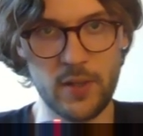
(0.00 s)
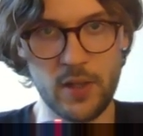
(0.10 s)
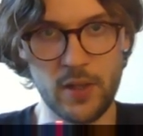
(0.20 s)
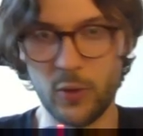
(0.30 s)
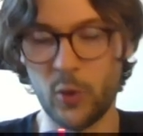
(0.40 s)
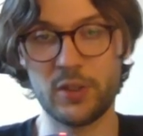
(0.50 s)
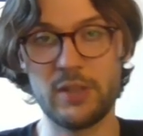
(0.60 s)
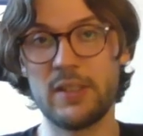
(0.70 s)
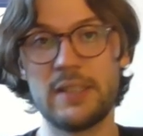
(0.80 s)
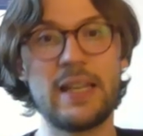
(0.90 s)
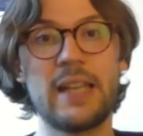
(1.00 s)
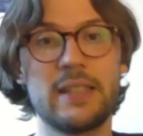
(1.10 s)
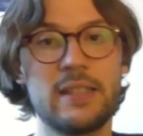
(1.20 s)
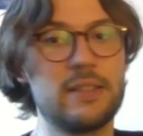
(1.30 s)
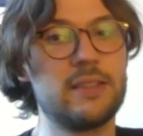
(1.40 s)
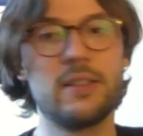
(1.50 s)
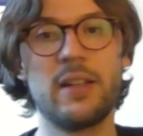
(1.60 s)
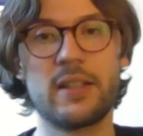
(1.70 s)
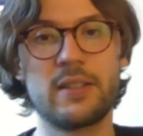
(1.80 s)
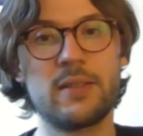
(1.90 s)
not even attack,
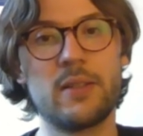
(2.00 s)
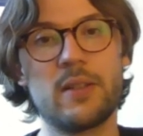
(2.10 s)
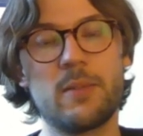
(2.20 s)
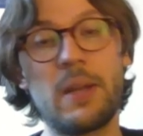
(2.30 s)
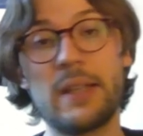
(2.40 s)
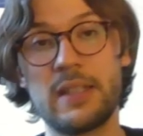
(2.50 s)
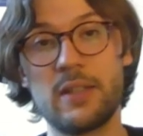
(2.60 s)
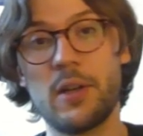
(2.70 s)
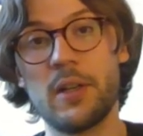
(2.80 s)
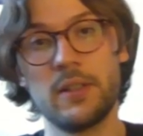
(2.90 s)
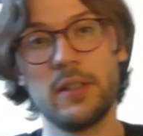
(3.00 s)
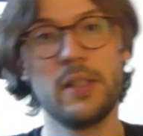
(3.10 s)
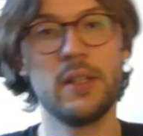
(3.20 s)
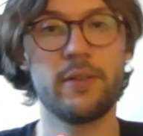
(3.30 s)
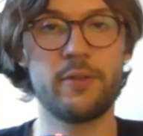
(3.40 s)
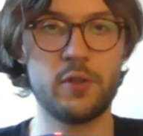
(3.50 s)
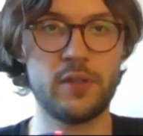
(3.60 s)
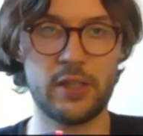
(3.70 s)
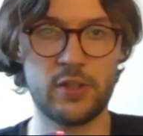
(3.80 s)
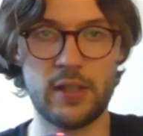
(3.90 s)
and play Kira first
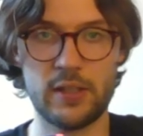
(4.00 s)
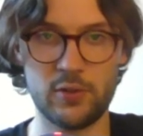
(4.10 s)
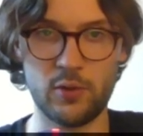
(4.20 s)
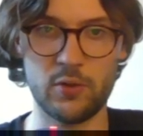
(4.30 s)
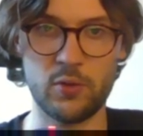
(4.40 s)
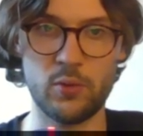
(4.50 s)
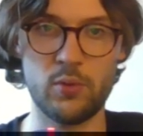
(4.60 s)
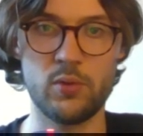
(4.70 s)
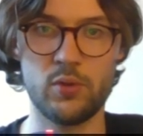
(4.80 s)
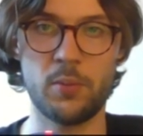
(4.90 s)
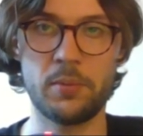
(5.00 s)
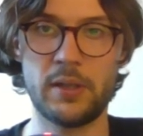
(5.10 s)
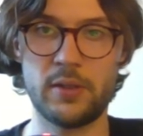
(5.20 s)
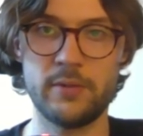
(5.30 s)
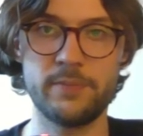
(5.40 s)
action next turn to stop Wrecker.